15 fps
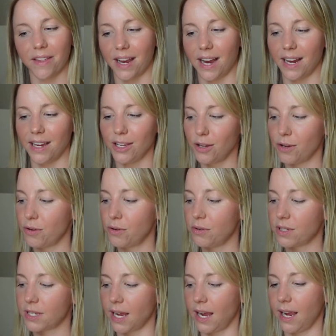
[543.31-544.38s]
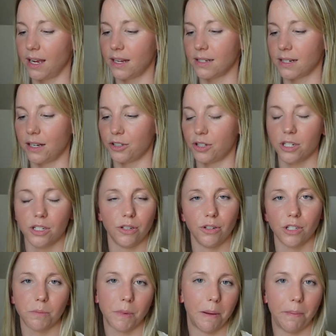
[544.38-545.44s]
that I use and I'll just
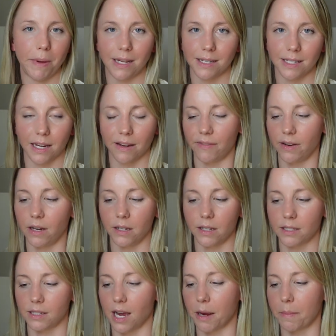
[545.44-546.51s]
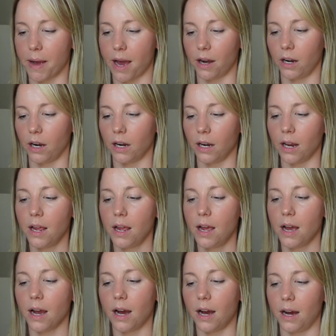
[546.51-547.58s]
use my basic vanilla sock pattern
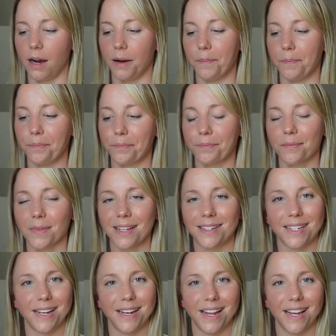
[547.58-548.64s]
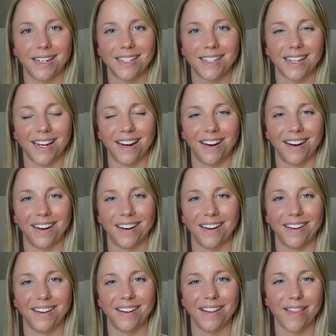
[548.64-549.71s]
um, to knit
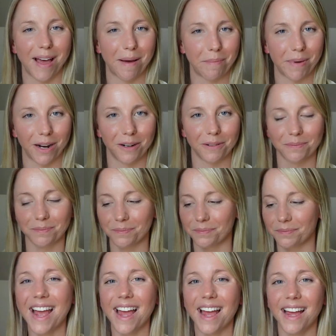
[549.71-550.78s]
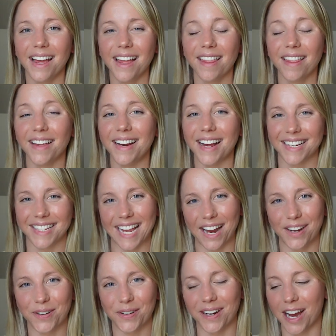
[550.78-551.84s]
uh, that pair. The next
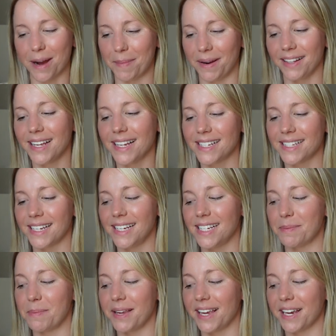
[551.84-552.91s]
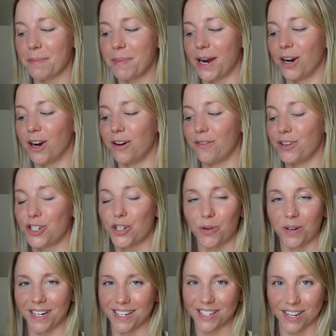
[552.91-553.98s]
category on my list is making a pair of
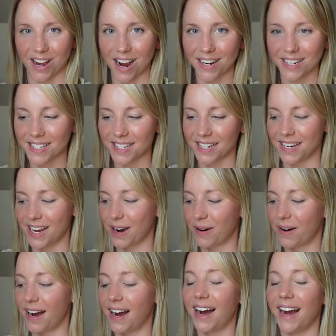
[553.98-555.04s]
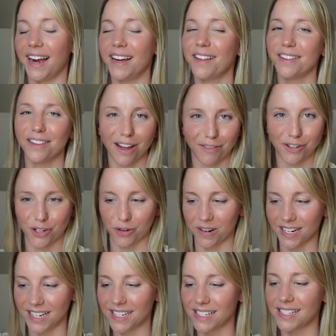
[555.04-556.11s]
shorty socks. Now, I love
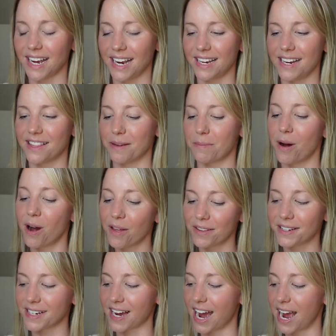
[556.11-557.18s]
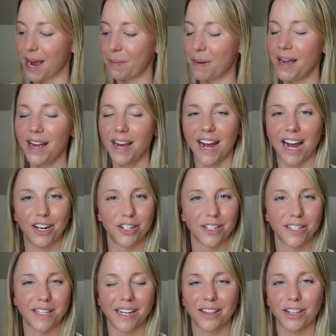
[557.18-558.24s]
shorties. I knit them all the time. I
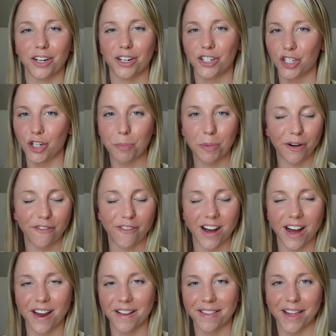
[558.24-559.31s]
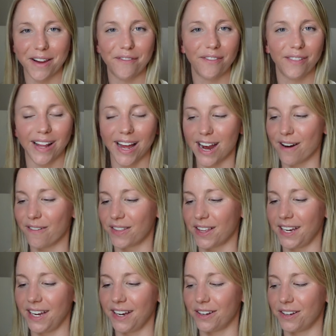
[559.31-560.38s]
just think they're super fun. They fly off
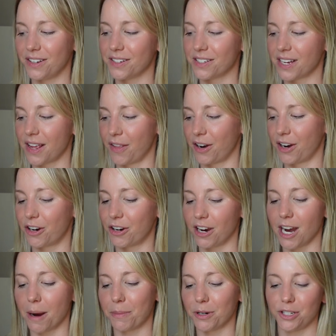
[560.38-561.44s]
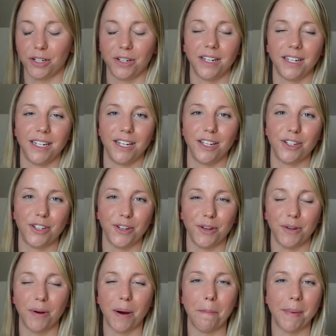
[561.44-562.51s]
the needles. They're a great opportunity
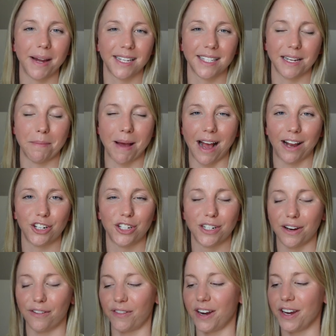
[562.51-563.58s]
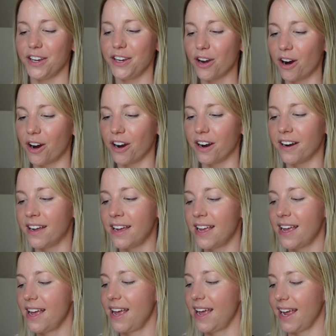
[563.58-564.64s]
to mix and match different yarn
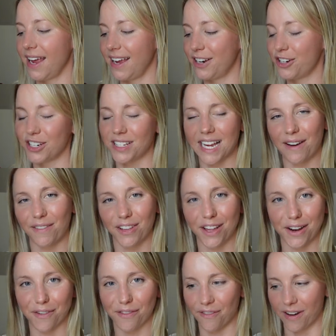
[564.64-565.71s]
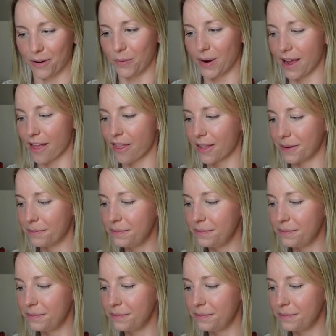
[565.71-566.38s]
and just have a lot of fun with.